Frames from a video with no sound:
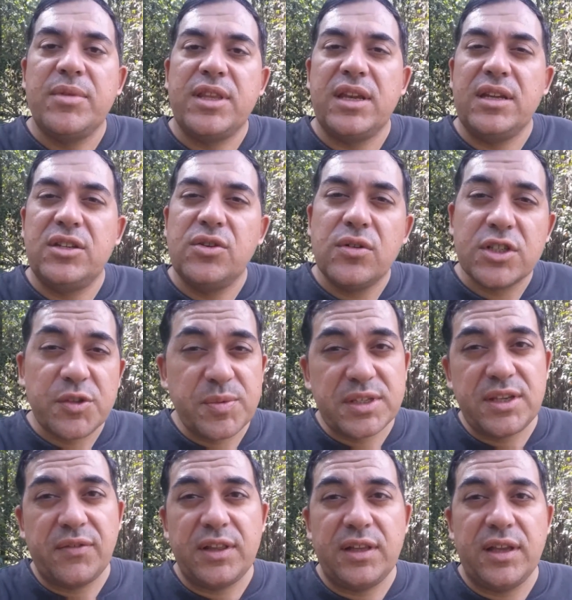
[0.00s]
but then he talks
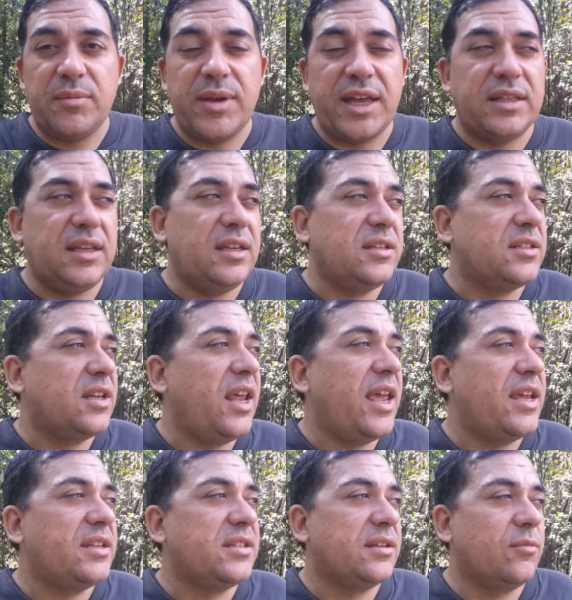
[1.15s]
specifically about the
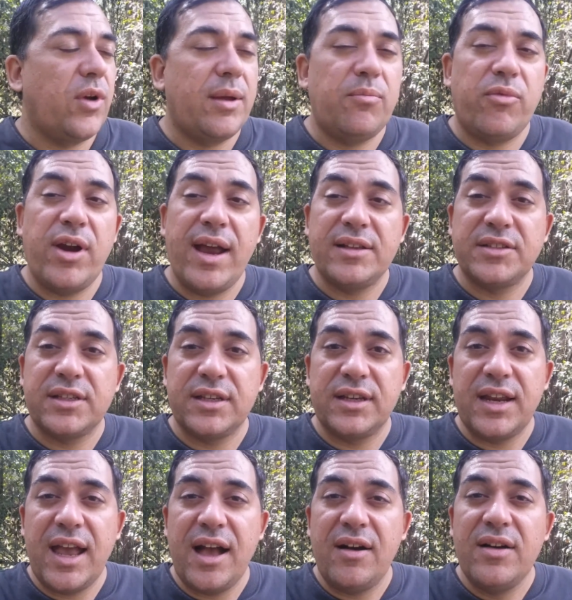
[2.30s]
internet and web browsing
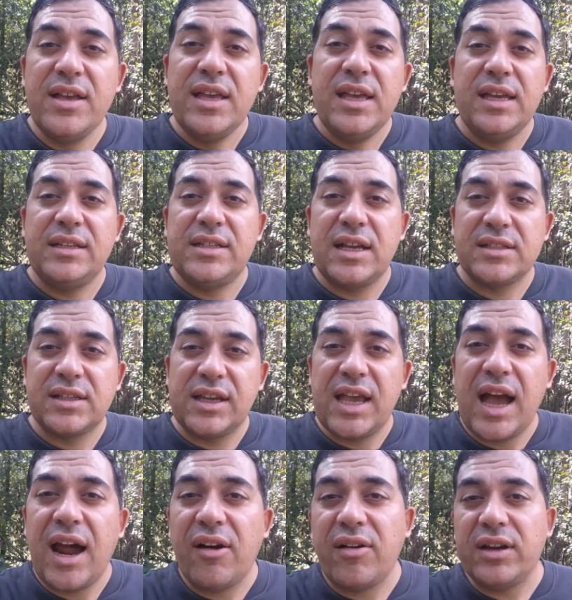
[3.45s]
and how it does
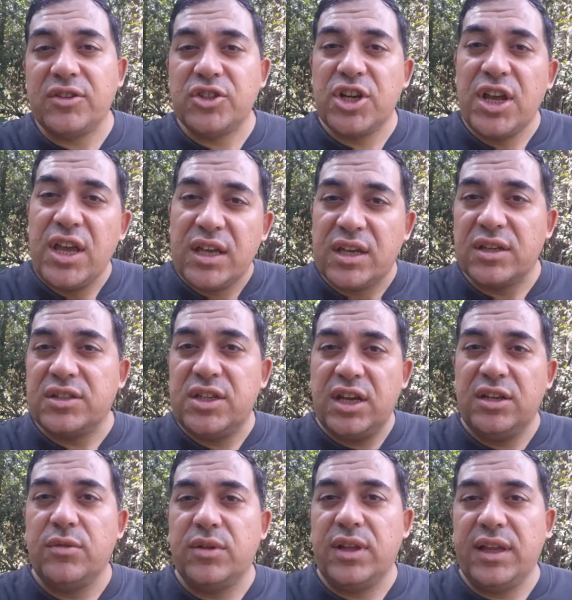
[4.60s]
encourage
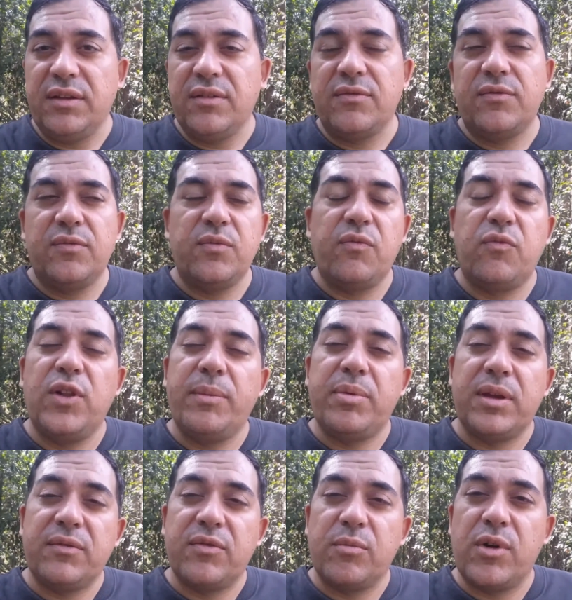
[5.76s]
continually
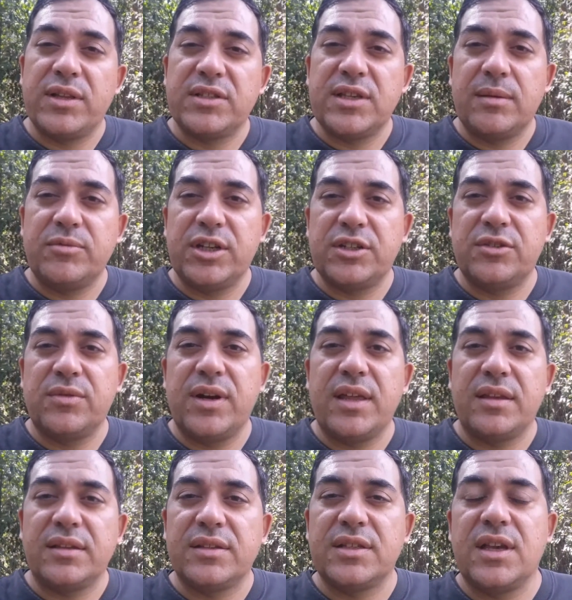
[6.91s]
flipping from one subject to
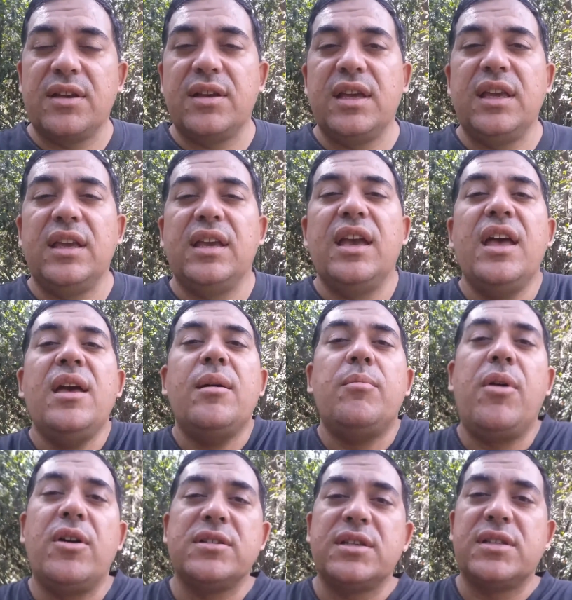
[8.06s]
another. So he
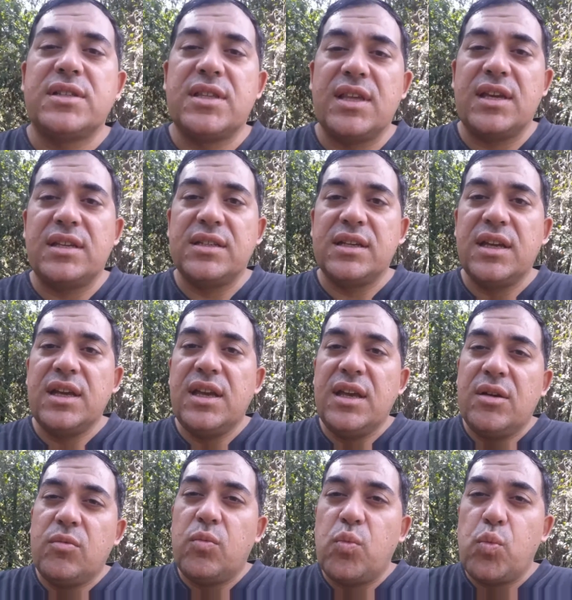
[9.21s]
posits that
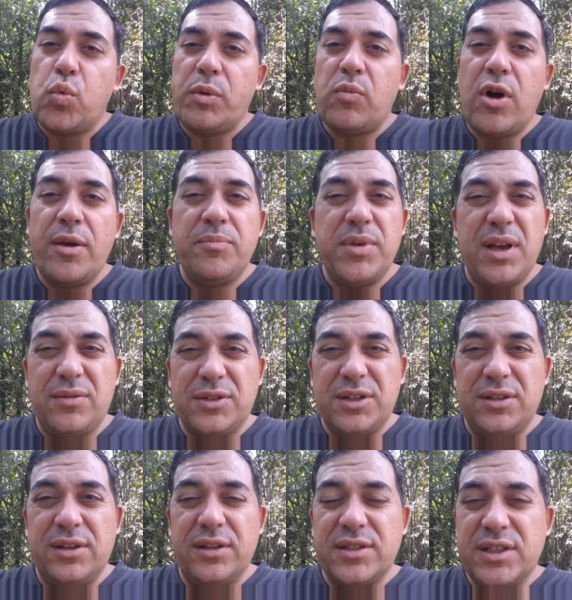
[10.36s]
we won't be able
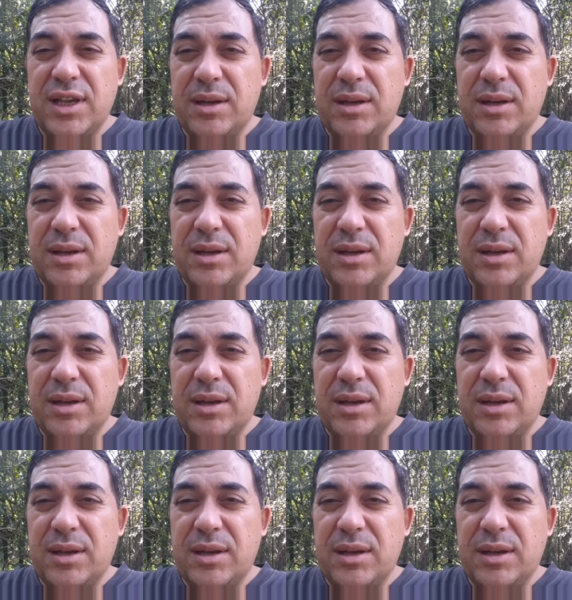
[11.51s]
to learn